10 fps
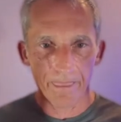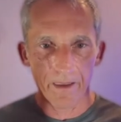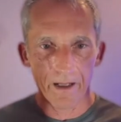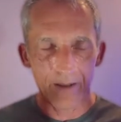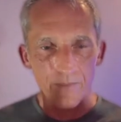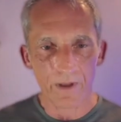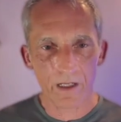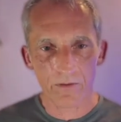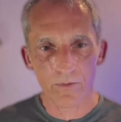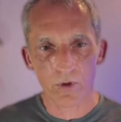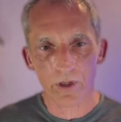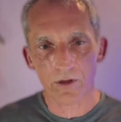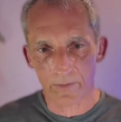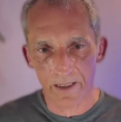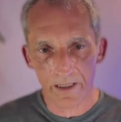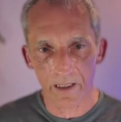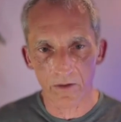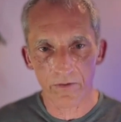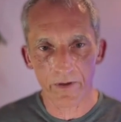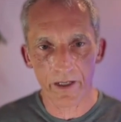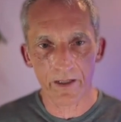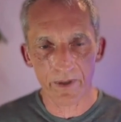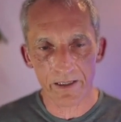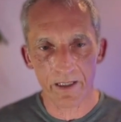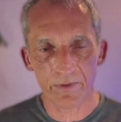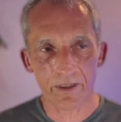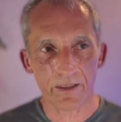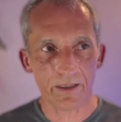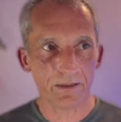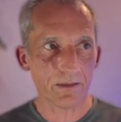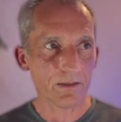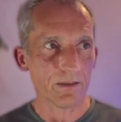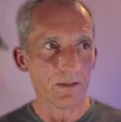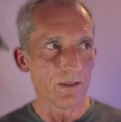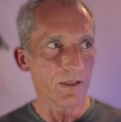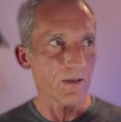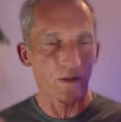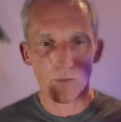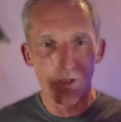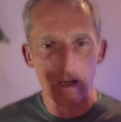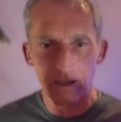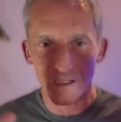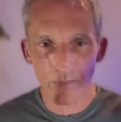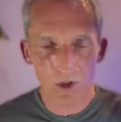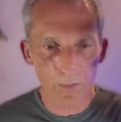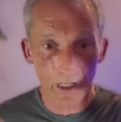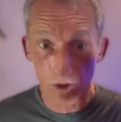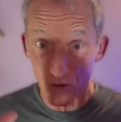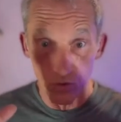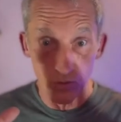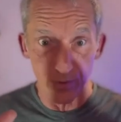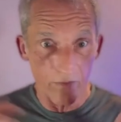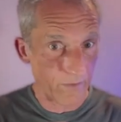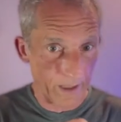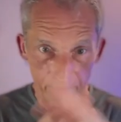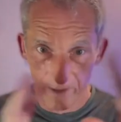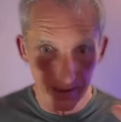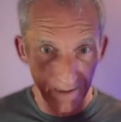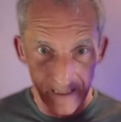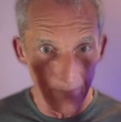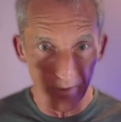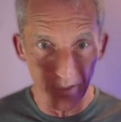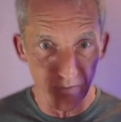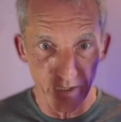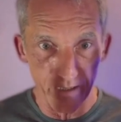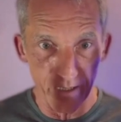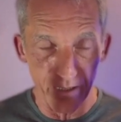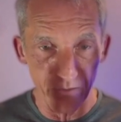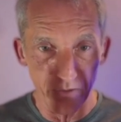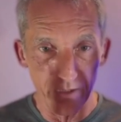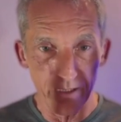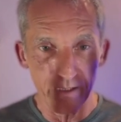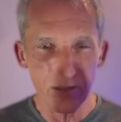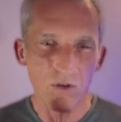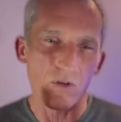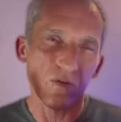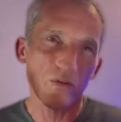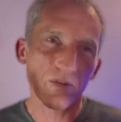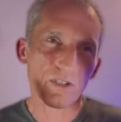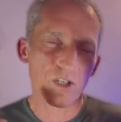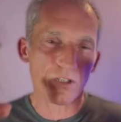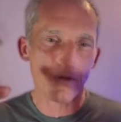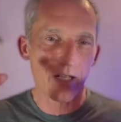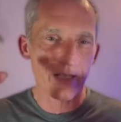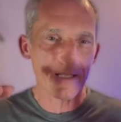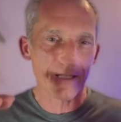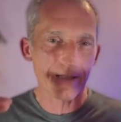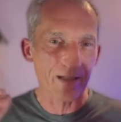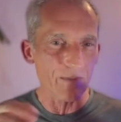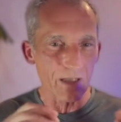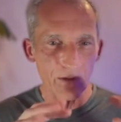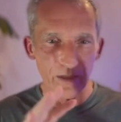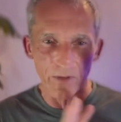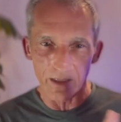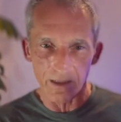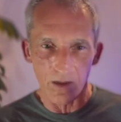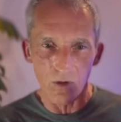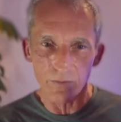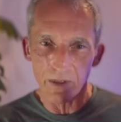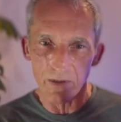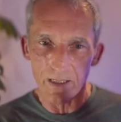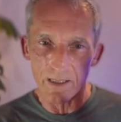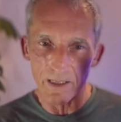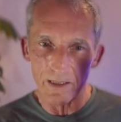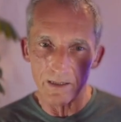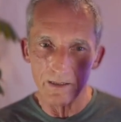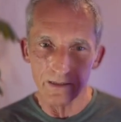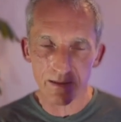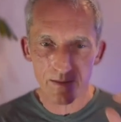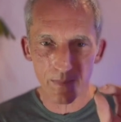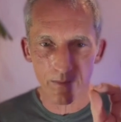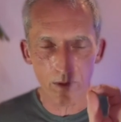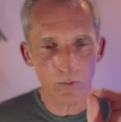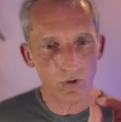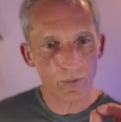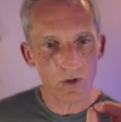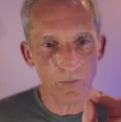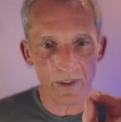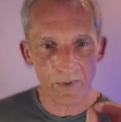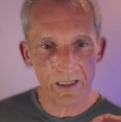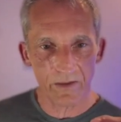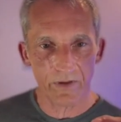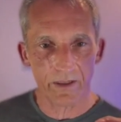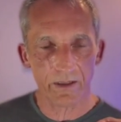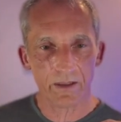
I'm kind of working on myself, and I'm accepting that we're like in a mishmash soup of everything is happening right now. So generalizing it, I'm kind of leaving it alone because it doesn't, I want to be super specific,